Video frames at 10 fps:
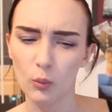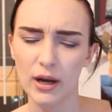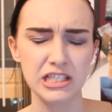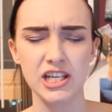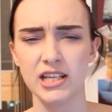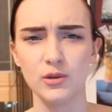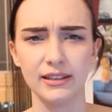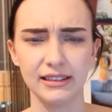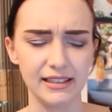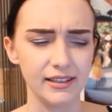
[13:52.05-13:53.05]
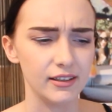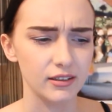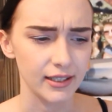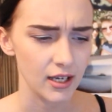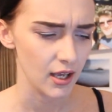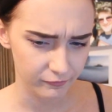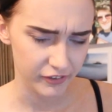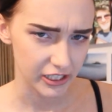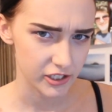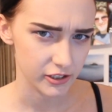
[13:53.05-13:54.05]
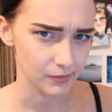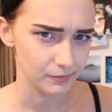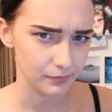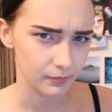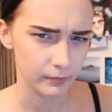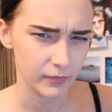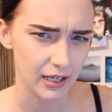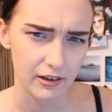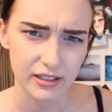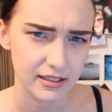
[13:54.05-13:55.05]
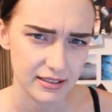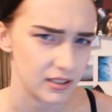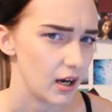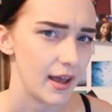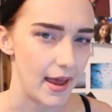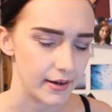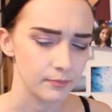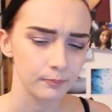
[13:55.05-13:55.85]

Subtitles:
We're genuinely, you know, like fictional characters in our head.